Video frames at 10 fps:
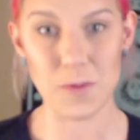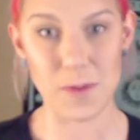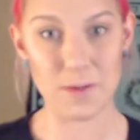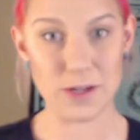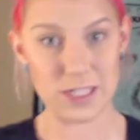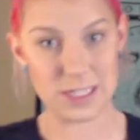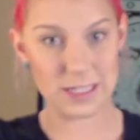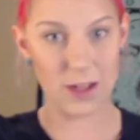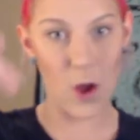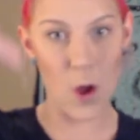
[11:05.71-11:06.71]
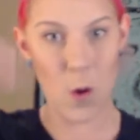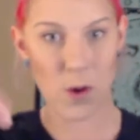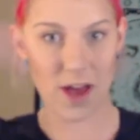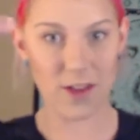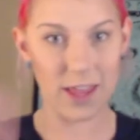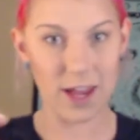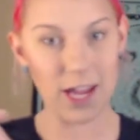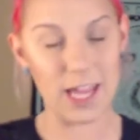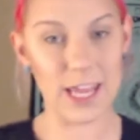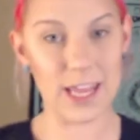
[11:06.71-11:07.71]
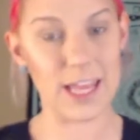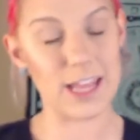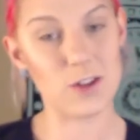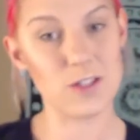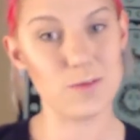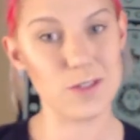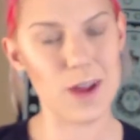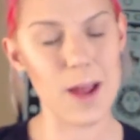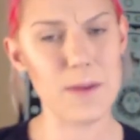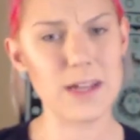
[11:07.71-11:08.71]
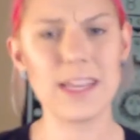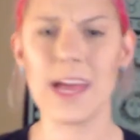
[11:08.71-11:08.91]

remember to go down there and hit that little subscribe button.